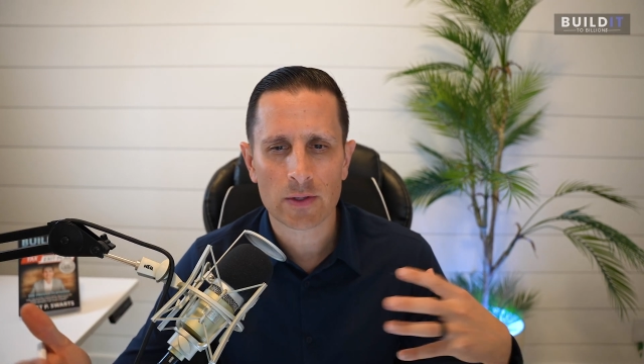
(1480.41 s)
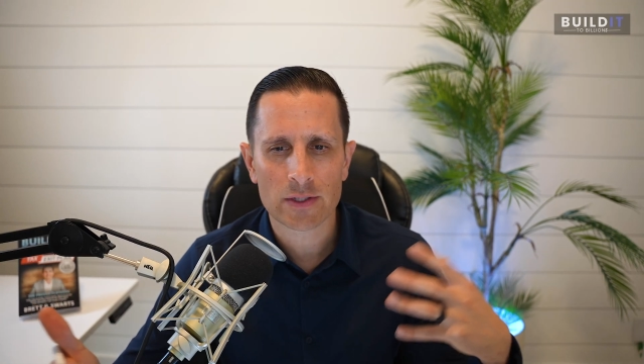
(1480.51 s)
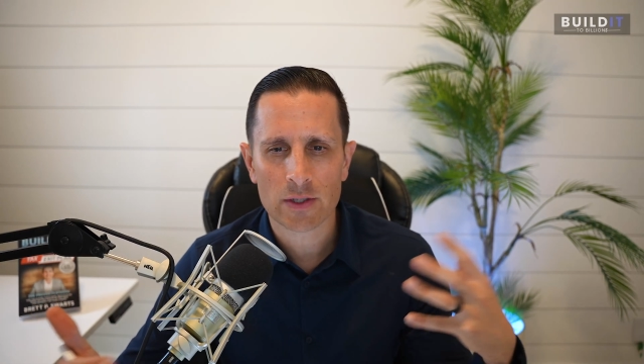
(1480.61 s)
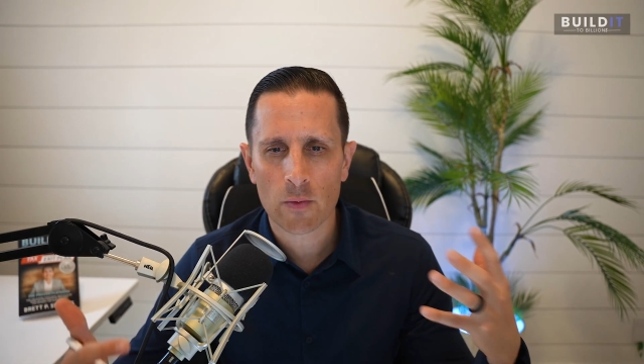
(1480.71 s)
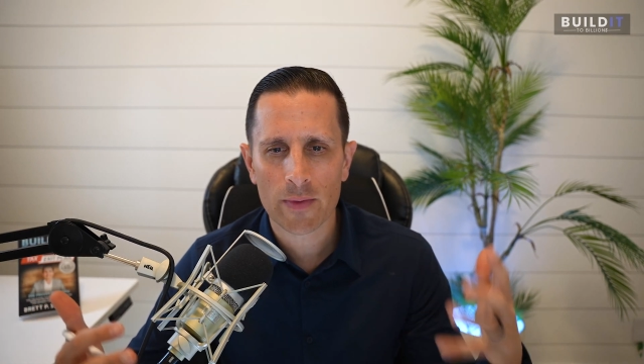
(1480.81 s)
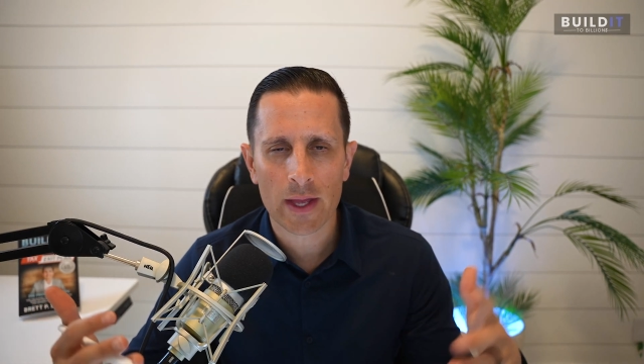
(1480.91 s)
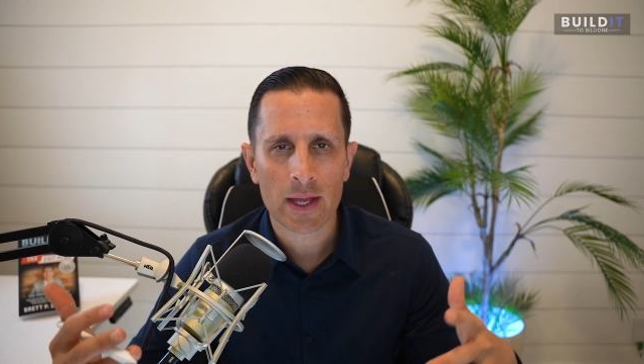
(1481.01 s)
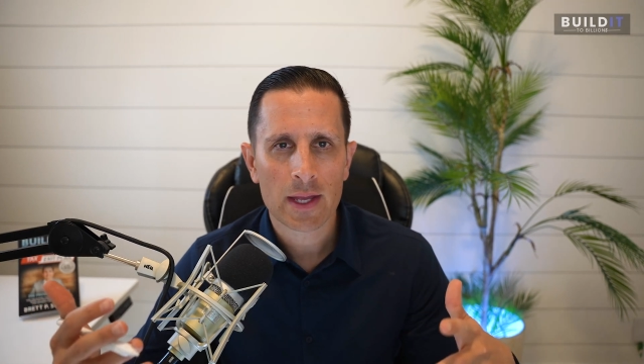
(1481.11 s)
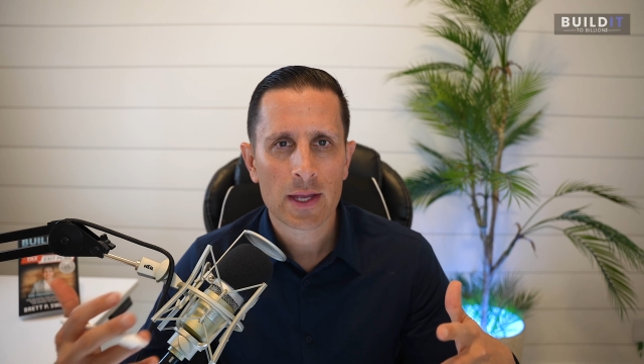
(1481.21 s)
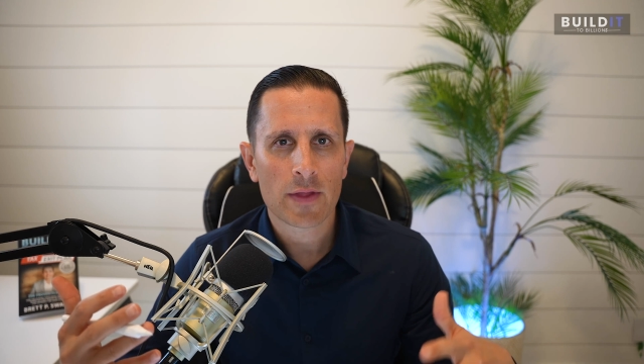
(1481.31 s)
So is there one that
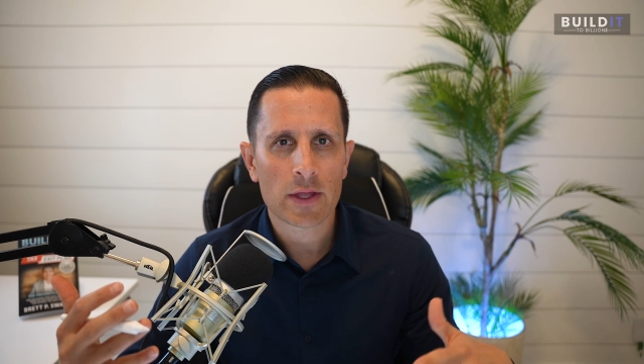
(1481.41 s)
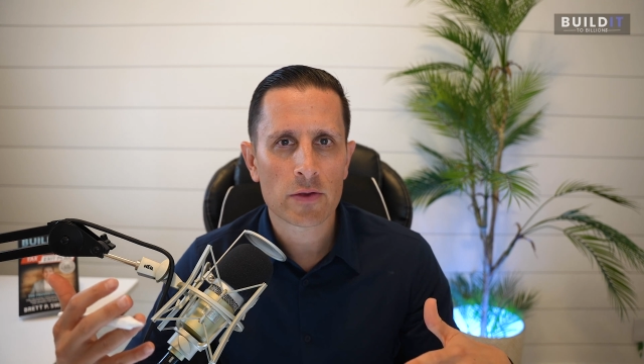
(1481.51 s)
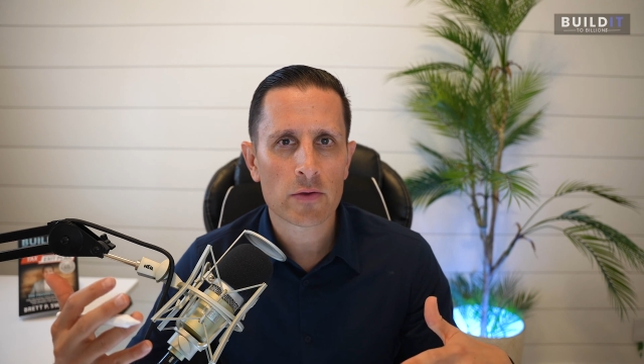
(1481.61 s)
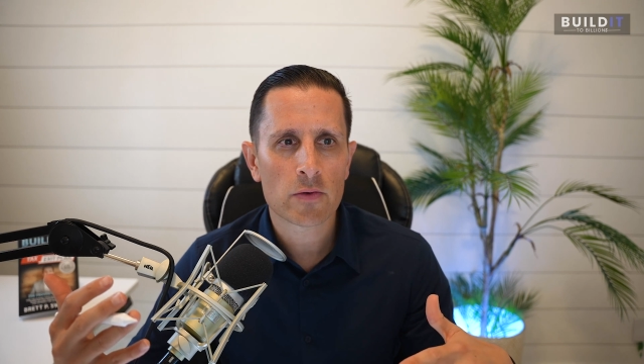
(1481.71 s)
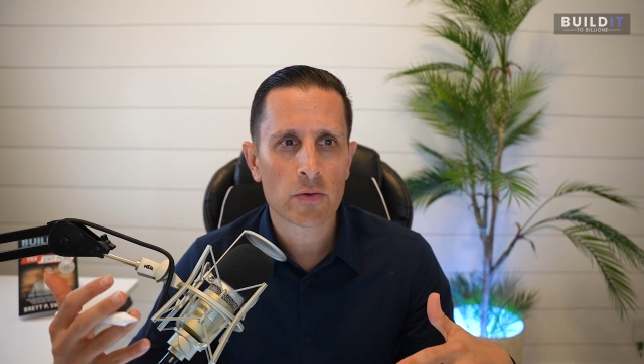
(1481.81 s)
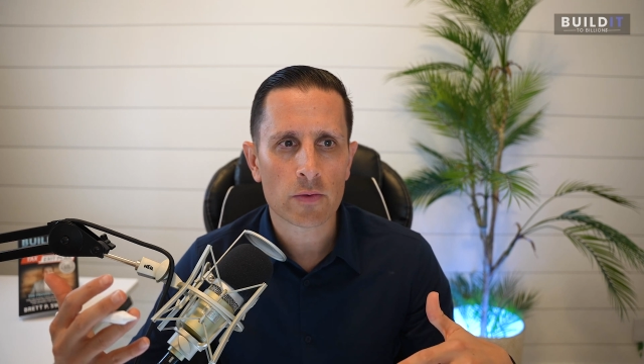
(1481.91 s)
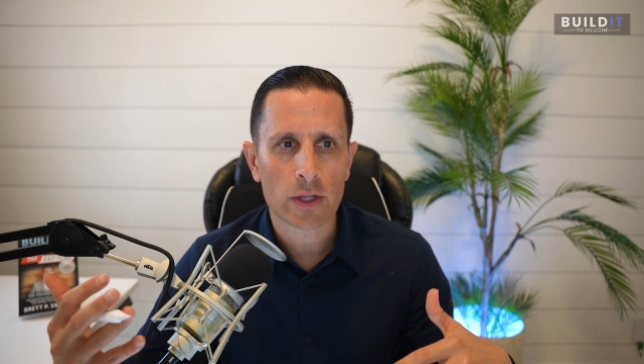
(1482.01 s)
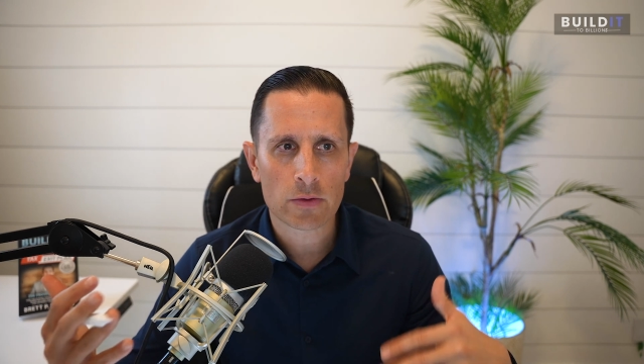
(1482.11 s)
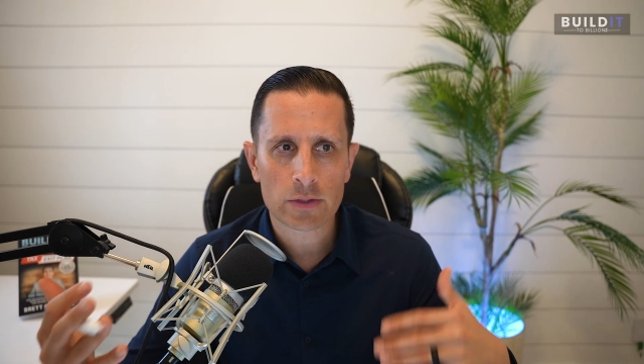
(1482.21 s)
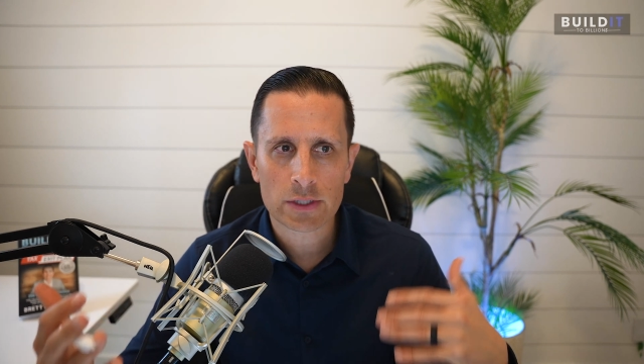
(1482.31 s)

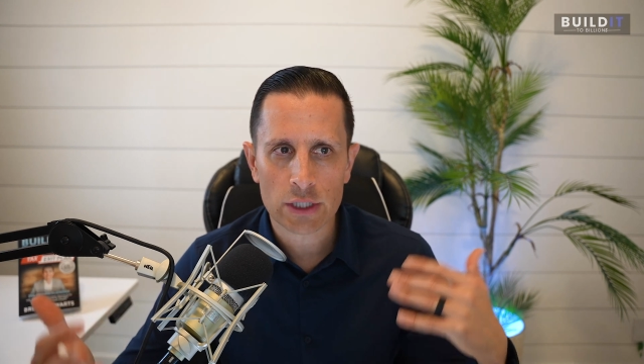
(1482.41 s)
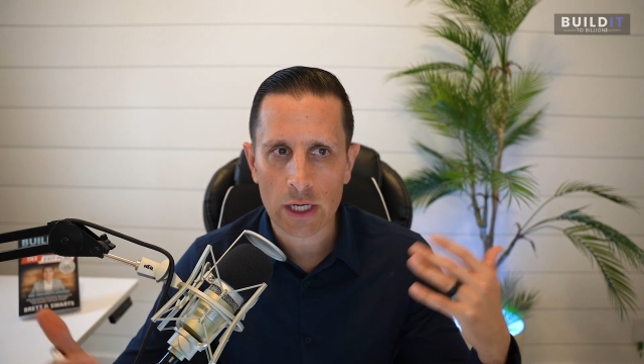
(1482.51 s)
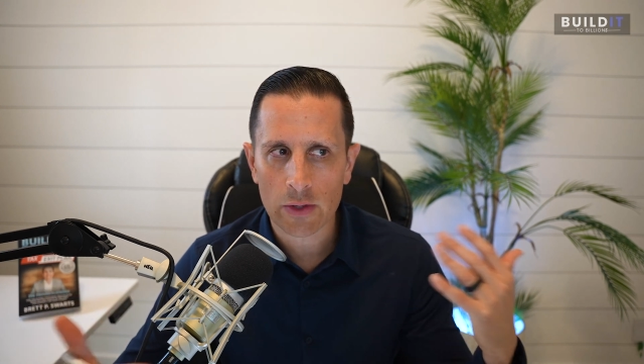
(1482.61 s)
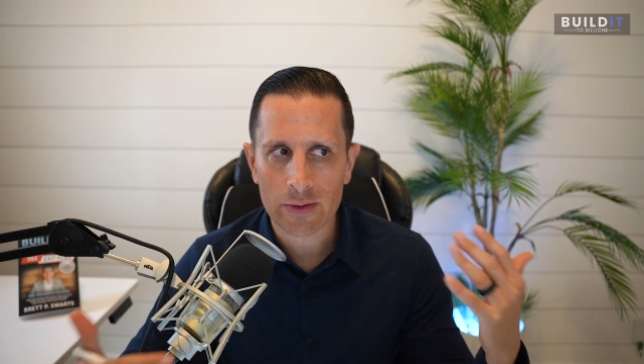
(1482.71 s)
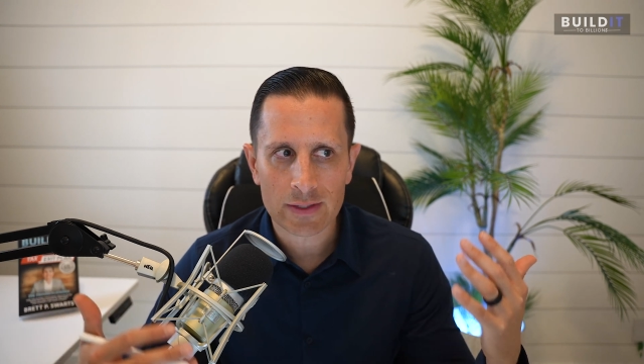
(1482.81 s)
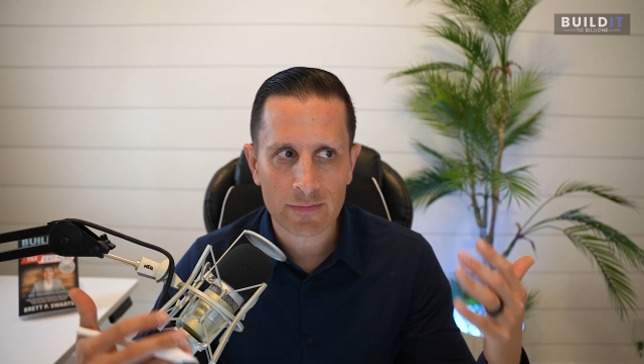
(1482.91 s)
you generally